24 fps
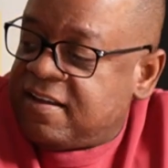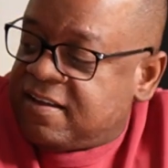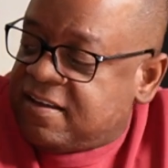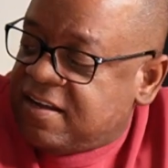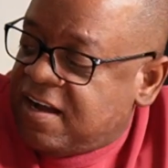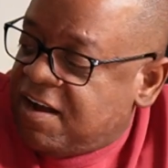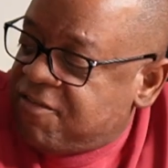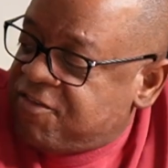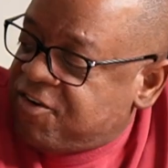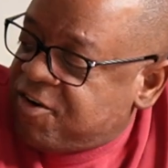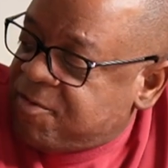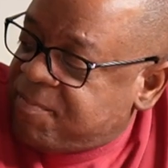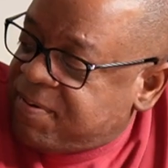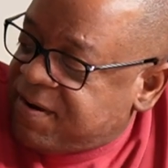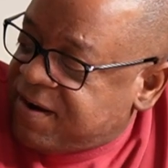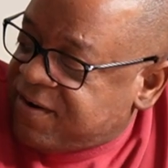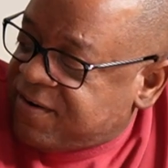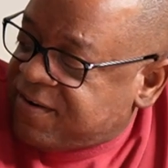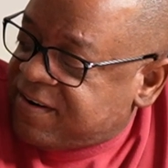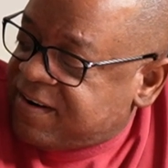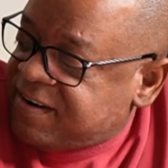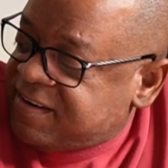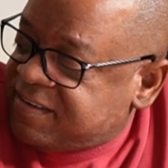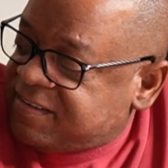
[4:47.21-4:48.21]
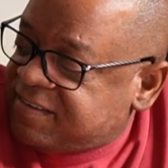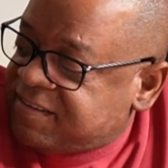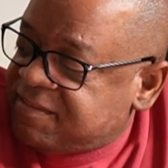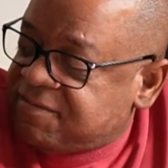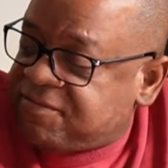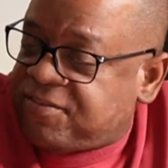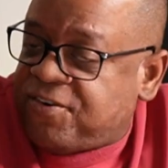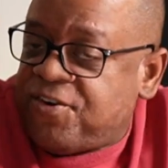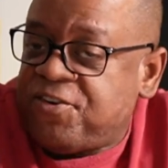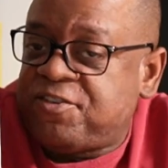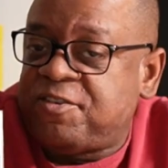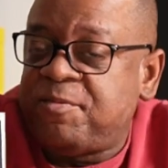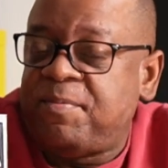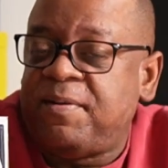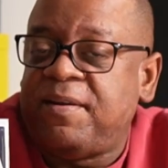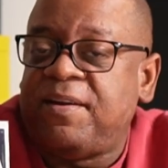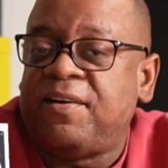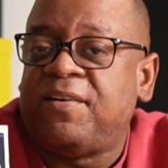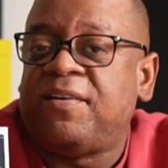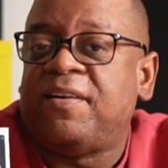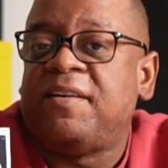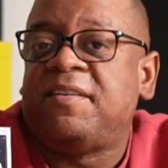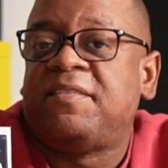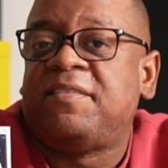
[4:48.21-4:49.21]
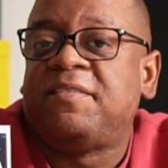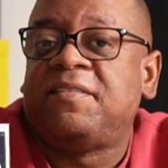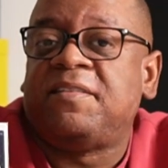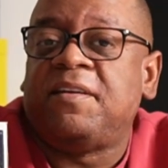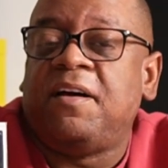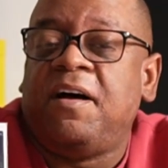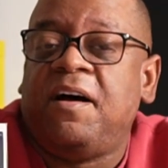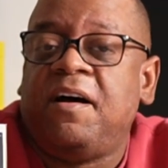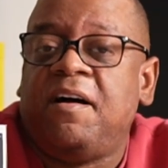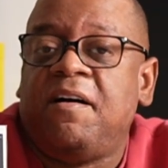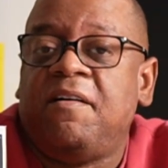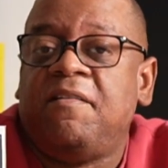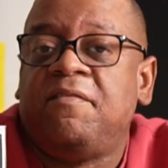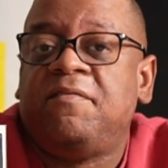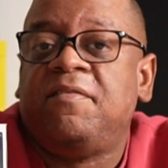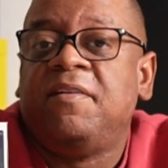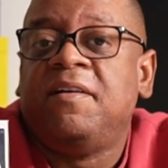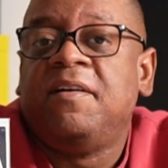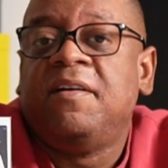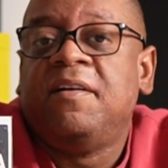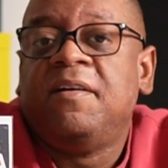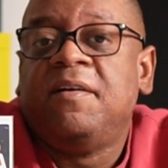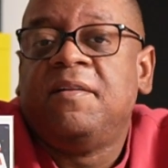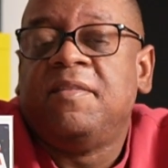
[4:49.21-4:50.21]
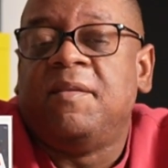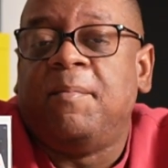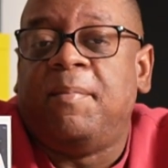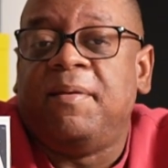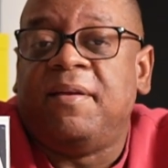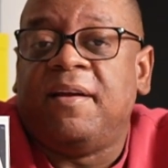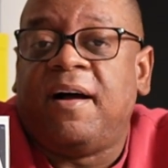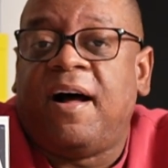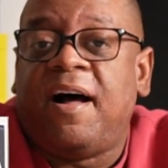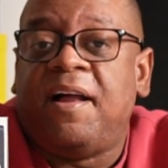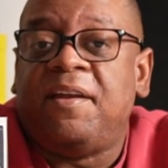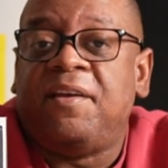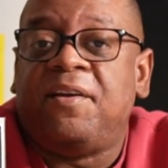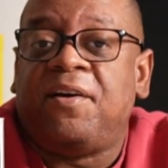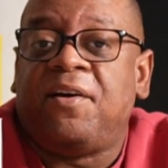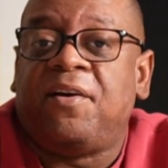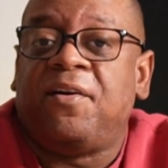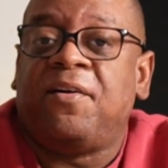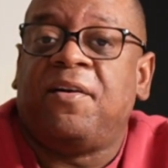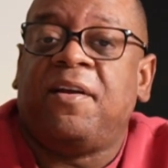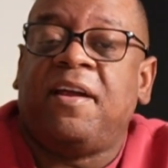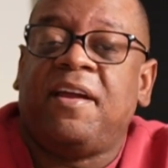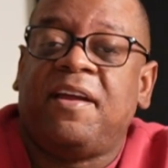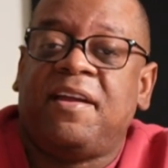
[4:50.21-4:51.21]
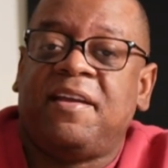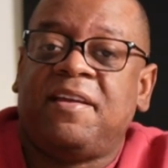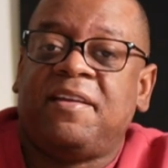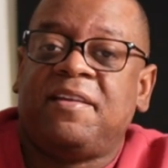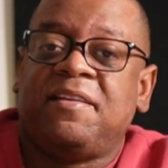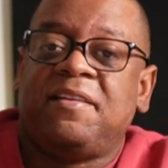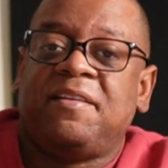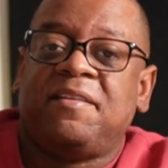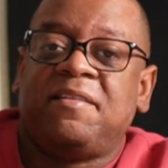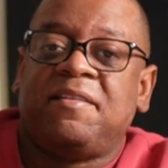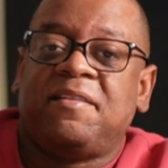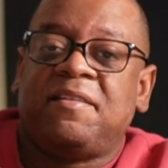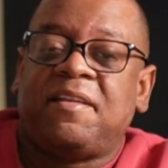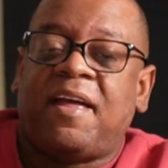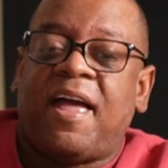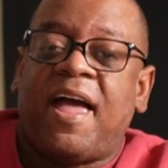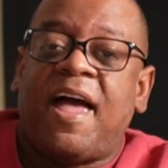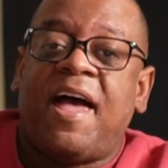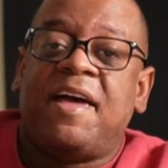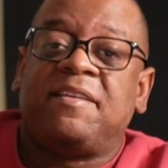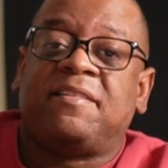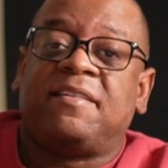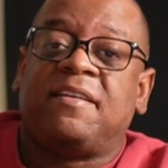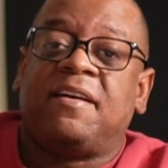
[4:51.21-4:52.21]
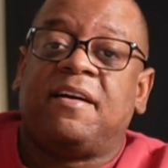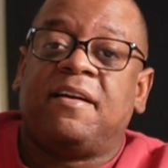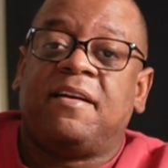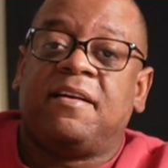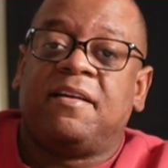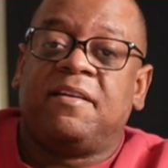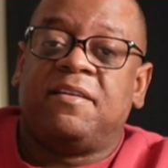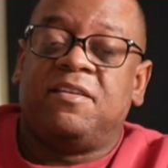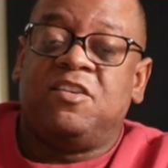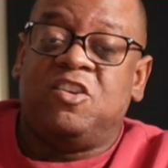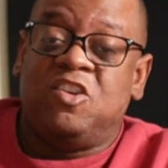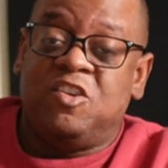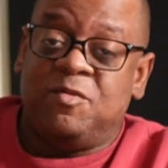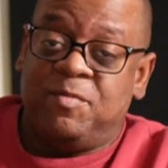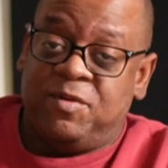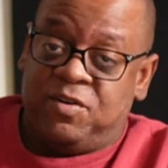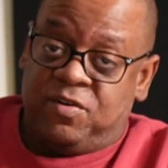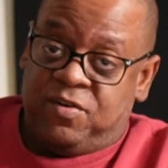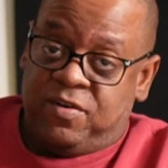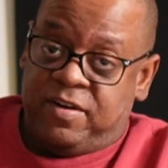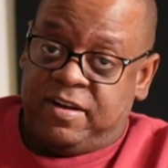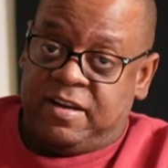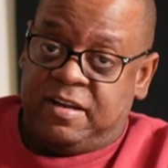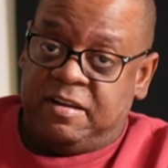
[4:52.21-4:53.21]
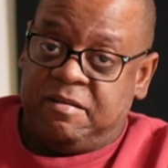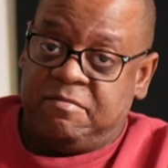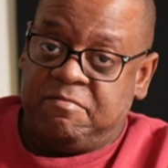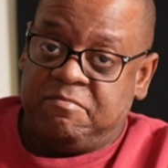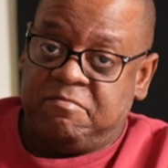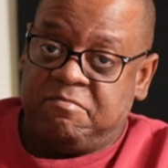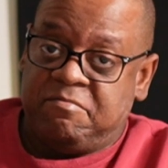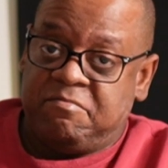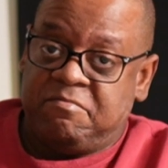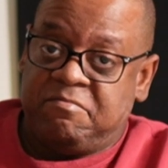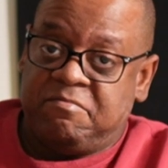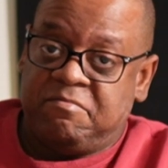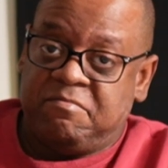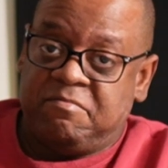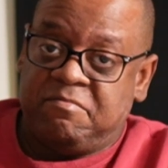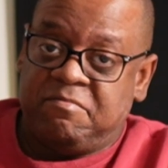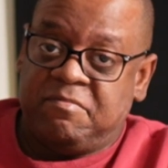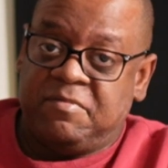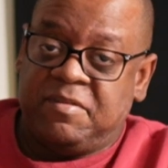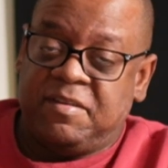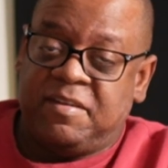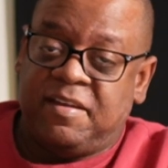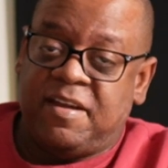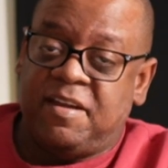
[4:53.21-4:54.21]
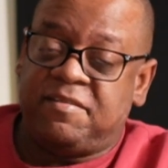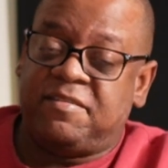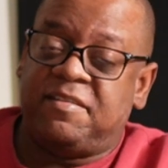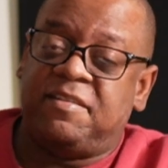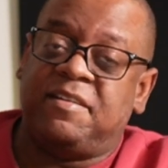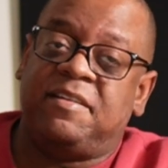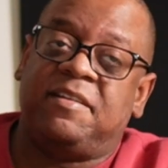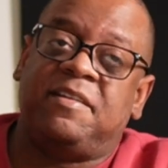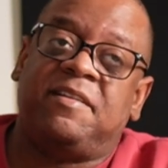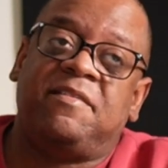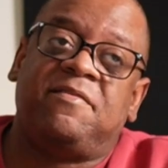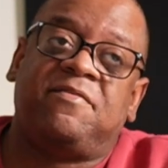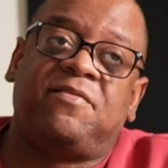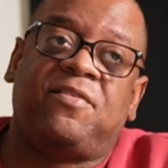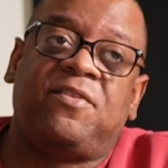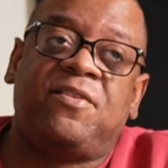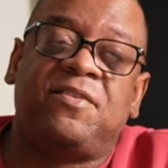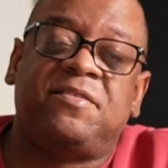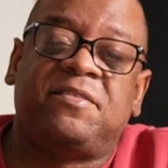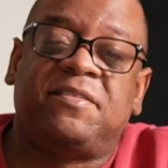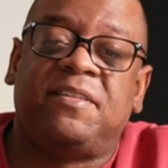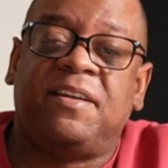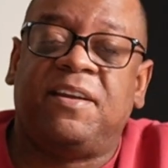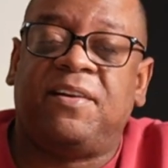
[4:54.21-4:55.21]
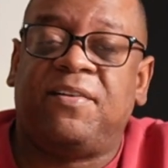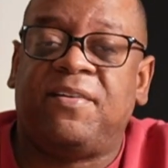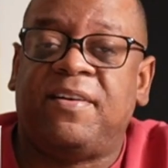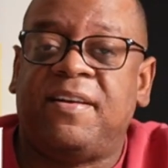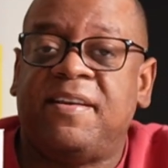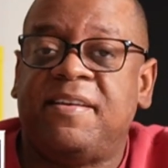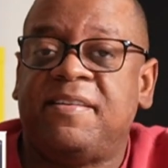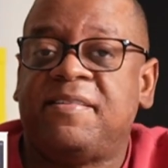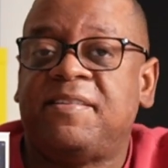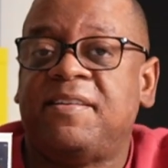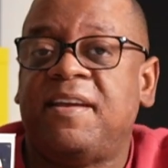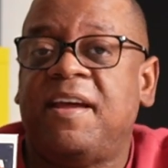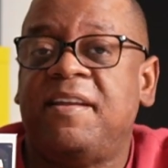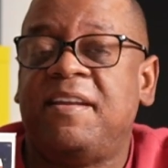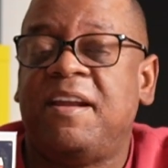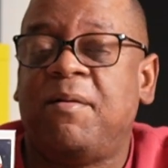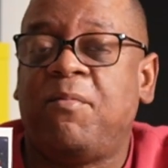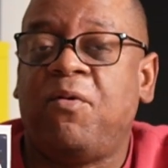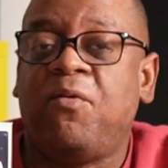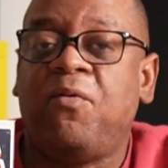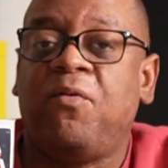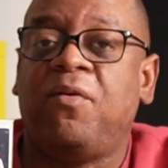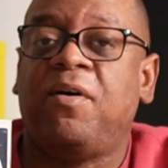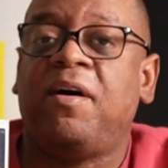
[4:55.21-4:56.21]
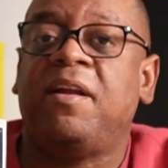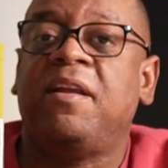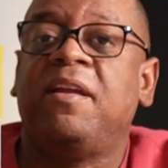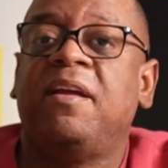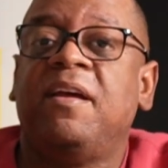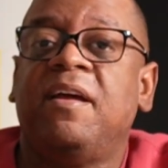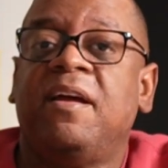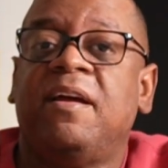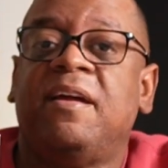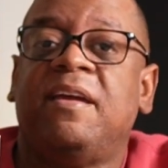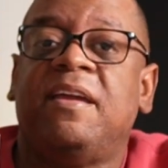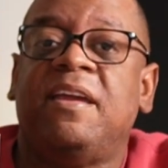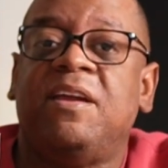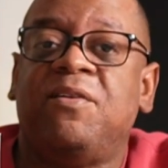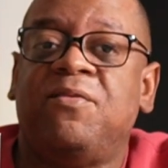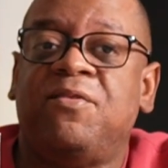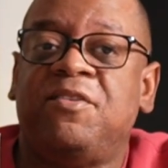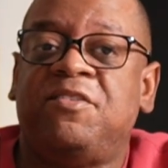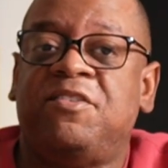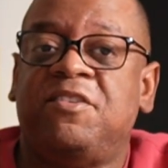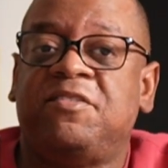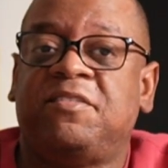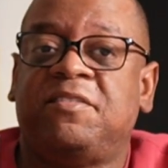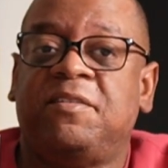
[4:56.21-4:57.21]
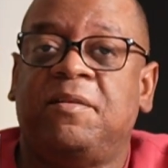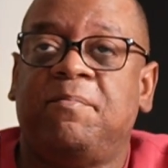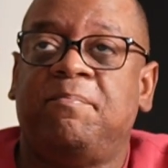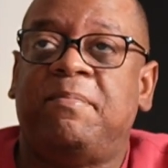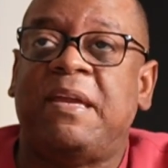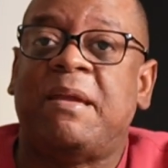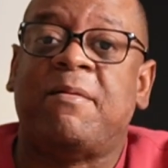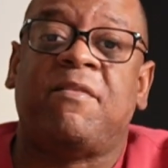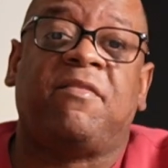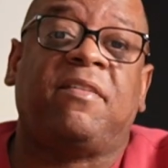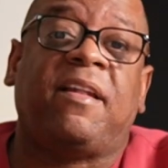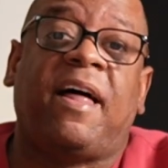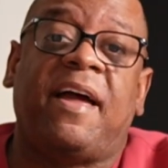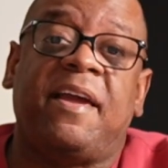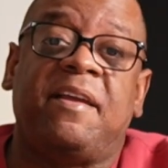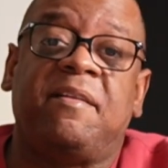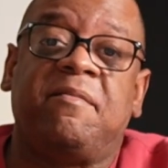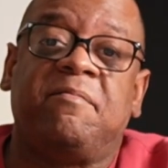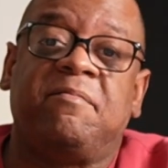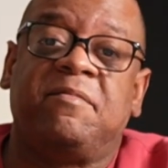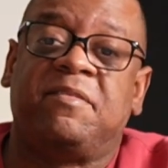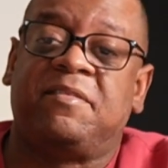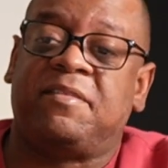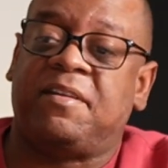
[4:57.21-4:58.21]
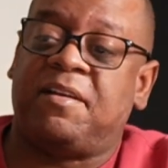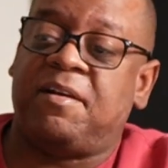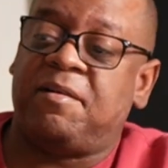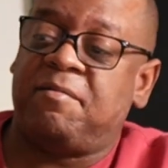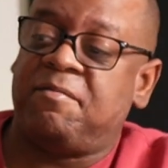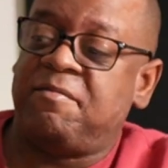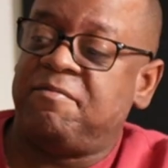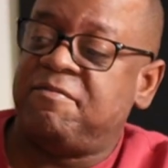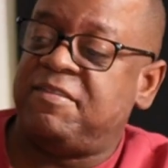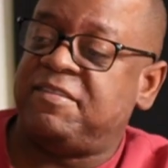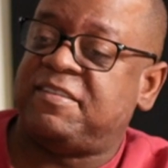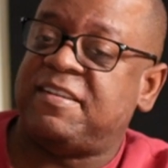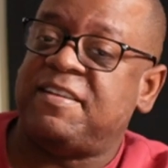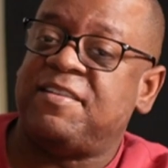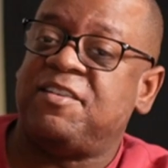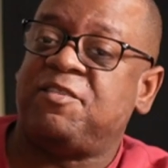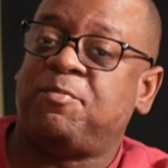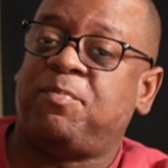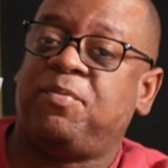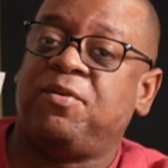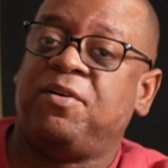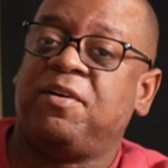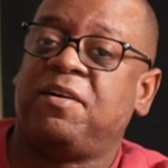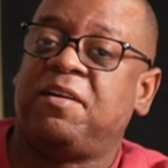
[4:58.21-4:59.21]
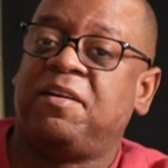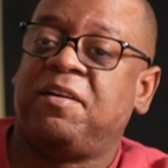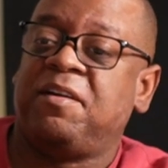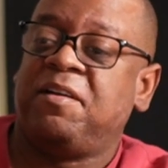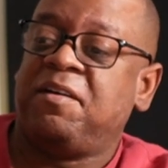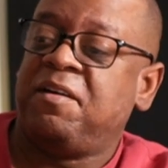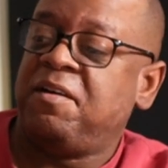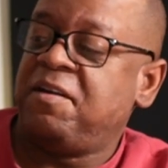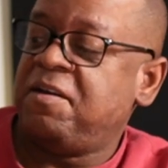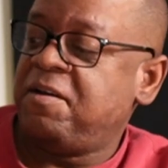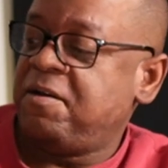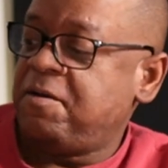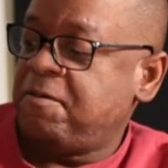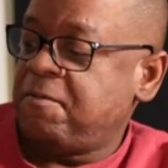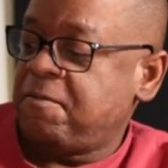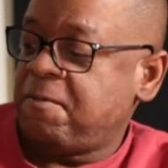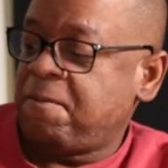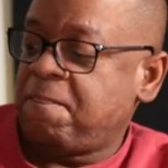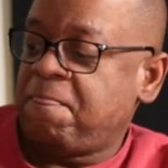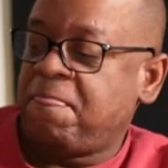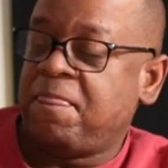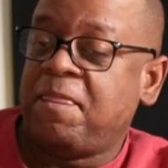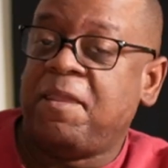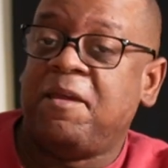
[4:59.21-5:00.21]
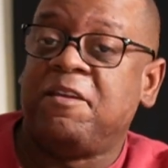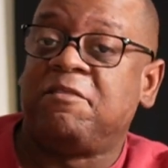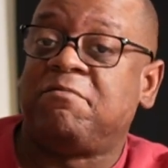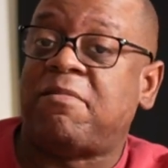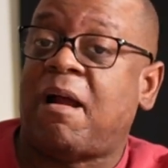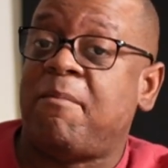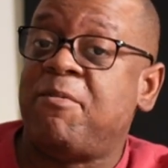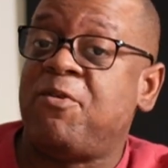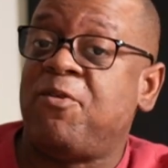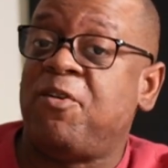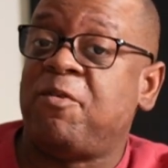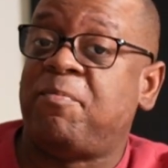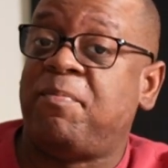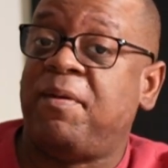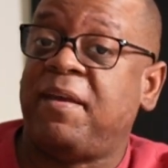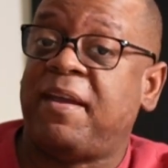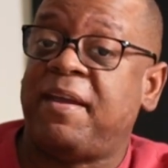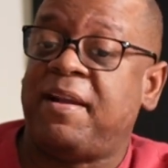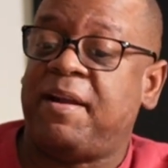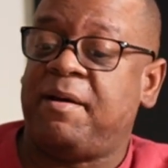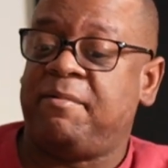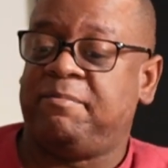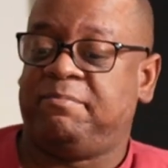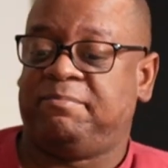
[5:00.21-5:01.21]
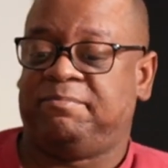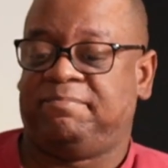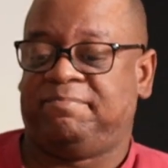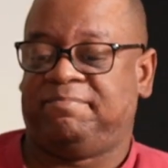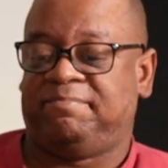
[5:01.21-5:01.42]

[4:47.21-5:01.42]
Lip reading: cover appearance and first appearance of the Beyonder as a humanoid. Because in the first series, at number 1, he was just a beam of light. So if you see this book, it's probably worth picking up.